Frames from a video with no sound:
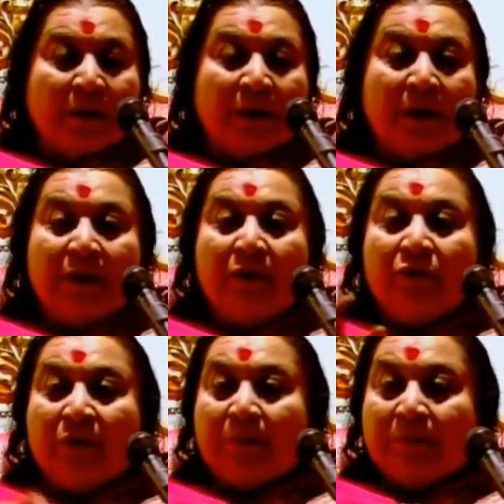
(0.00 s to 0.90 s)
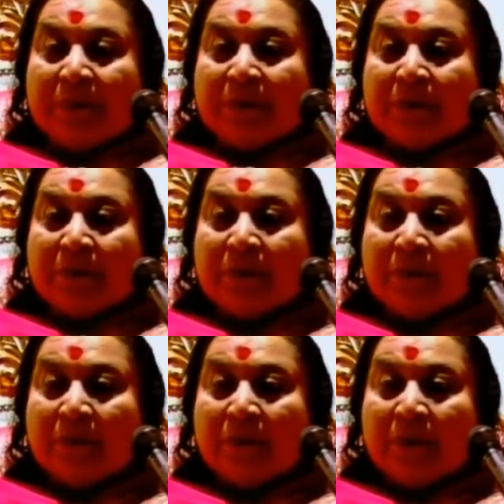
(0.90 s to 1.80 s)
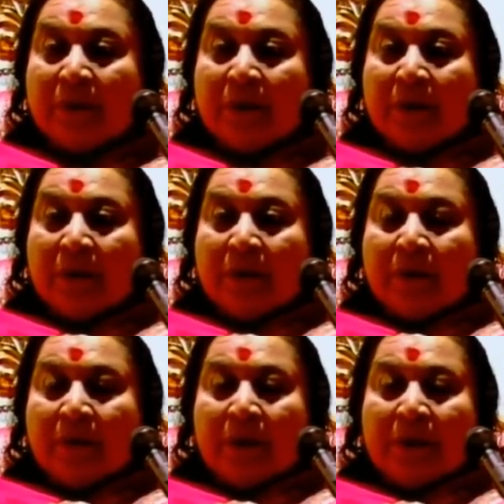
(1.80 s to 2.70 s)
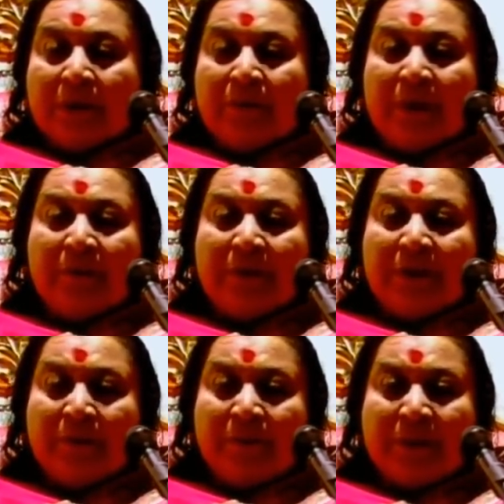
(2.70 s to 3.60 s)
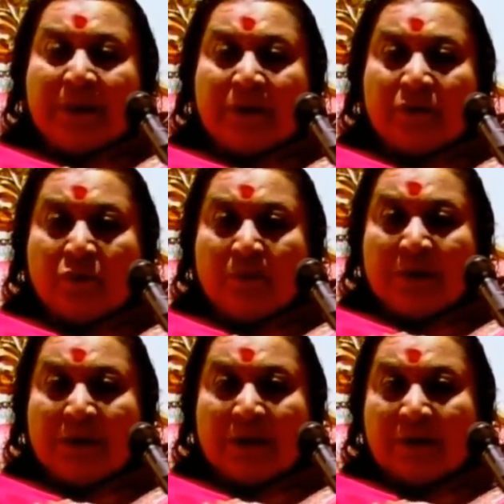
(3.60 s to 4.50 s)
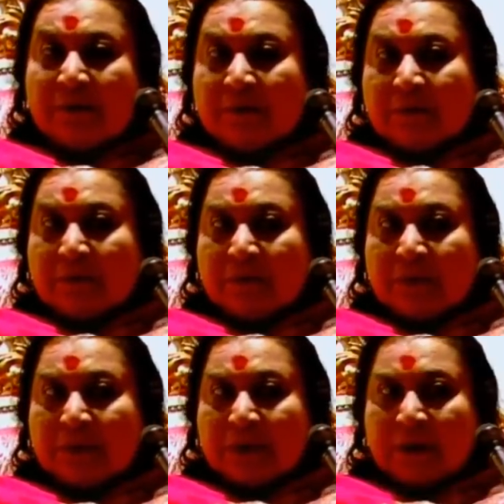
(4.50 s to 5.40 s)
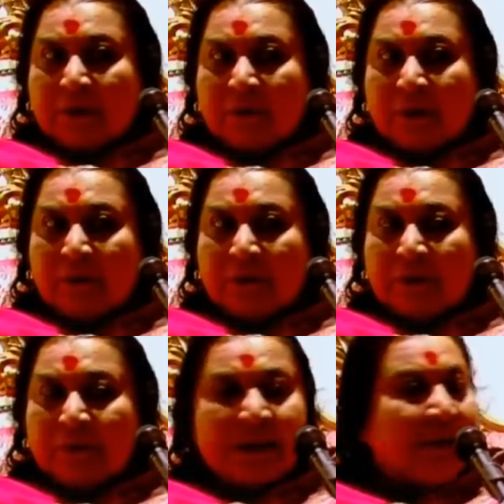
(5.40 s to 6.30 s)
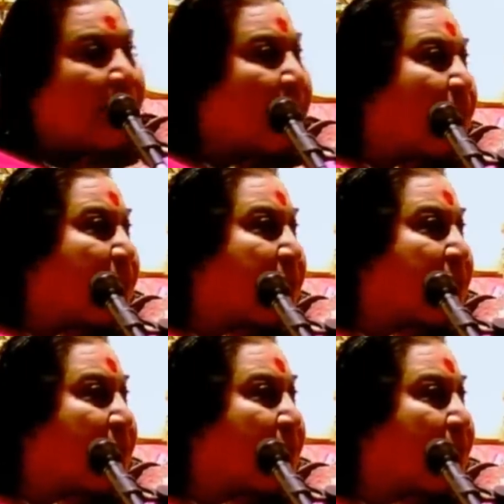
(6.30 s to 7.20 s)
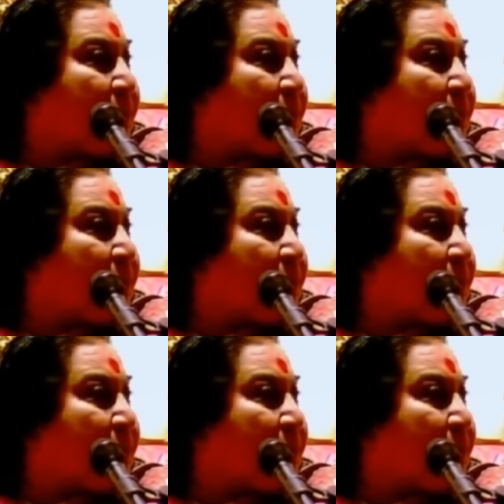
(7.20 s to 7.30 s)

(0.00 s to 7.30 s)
They get into tempers. And sometimes the tempers are so much that you just start looking, what's the matter with the person?